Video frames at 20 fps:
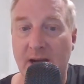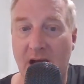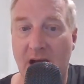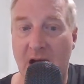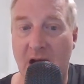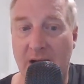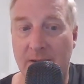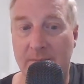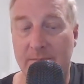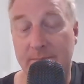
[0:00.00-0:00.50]

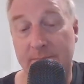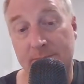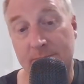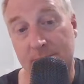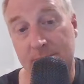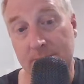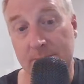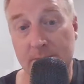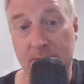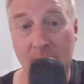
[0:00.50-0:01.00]
Um,
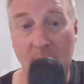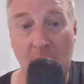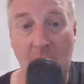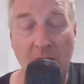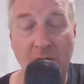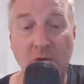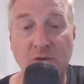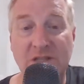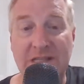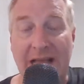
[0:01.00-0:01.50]

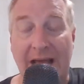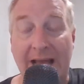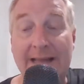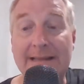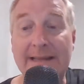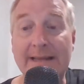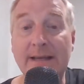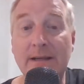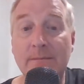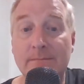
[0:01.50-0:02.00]
are those
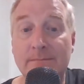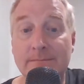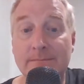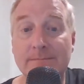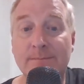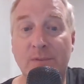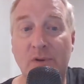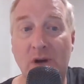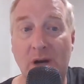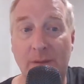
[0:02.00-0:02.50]
likely?
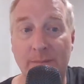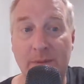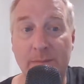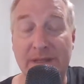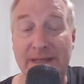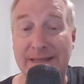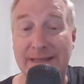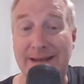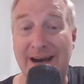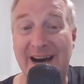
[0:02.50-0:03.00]

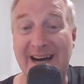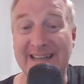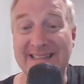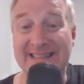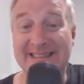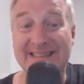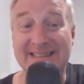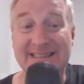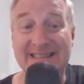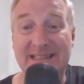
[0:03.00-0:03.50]
Probably
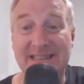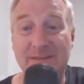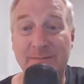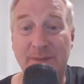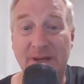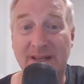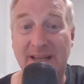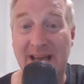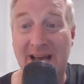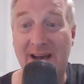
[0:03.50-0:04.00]
not.
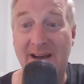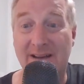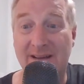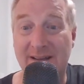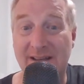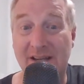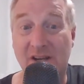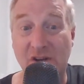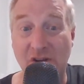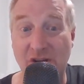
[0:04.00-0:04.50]
But yeah,
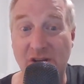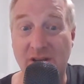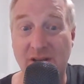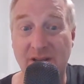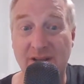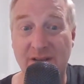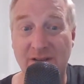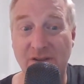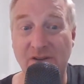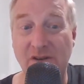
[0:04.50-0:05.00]
it
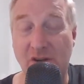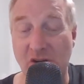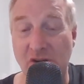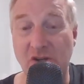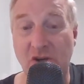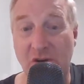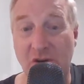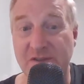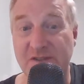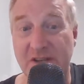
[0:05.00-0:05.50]
could. You could
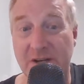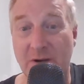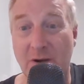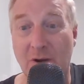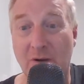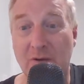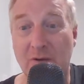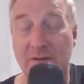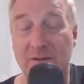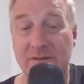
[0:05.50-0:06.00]
go to
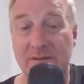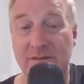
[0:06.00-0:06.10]
zero.